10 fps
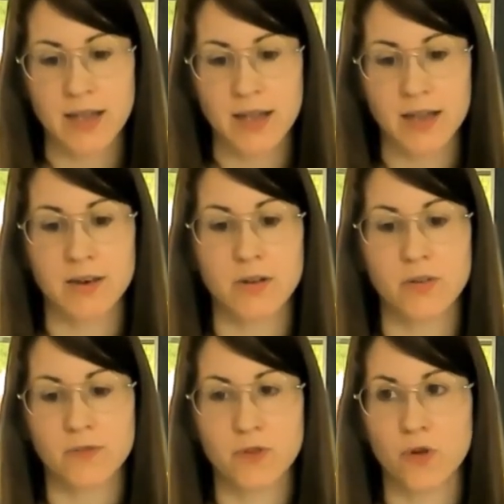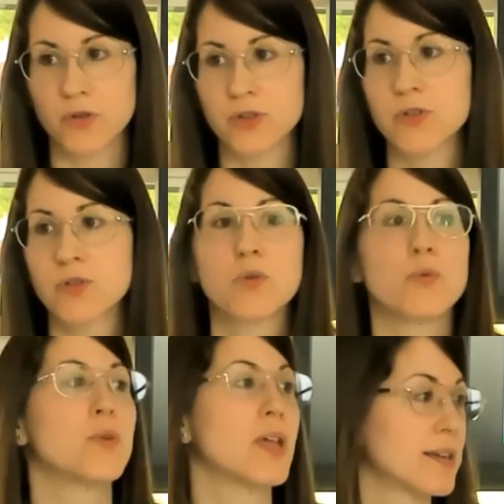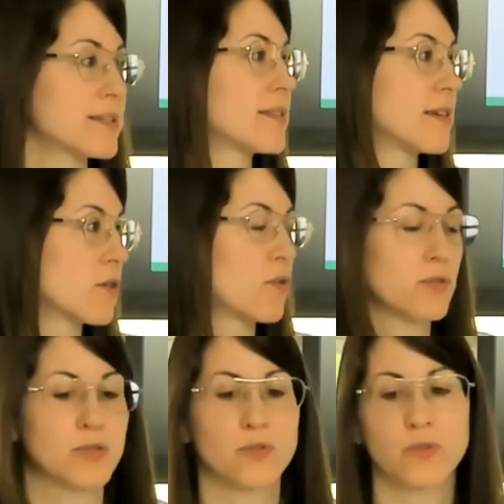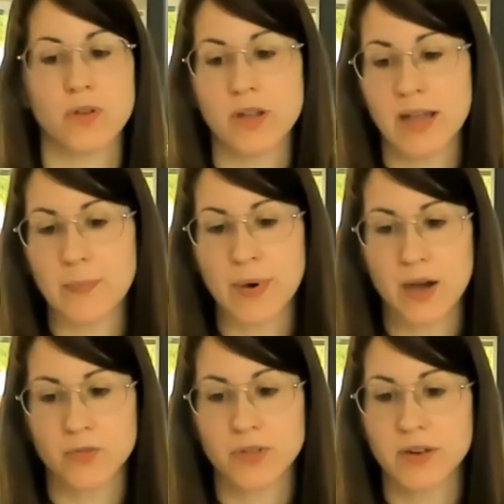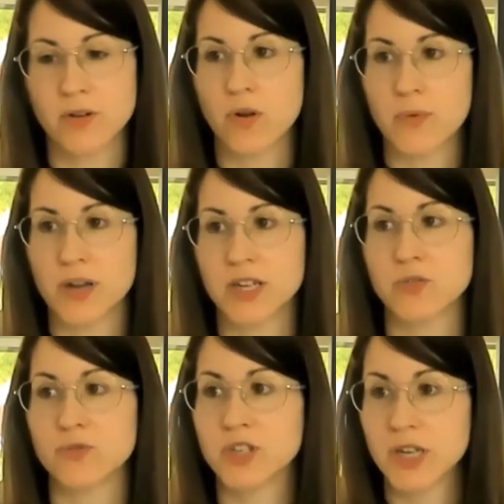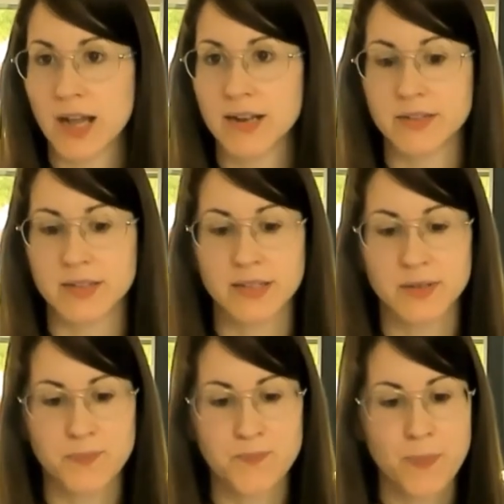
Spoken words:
And of course, we asked them also about their collaboration challenges.